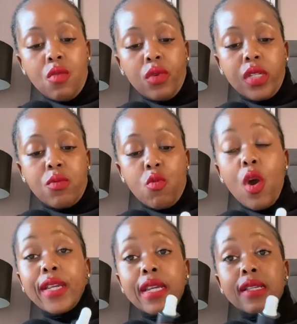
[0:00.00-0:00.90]
which i'm
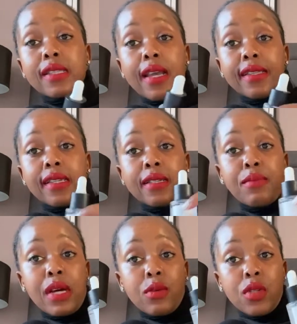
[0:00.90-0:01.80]
quite excited
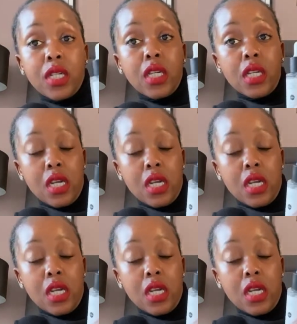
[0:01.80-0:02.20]
about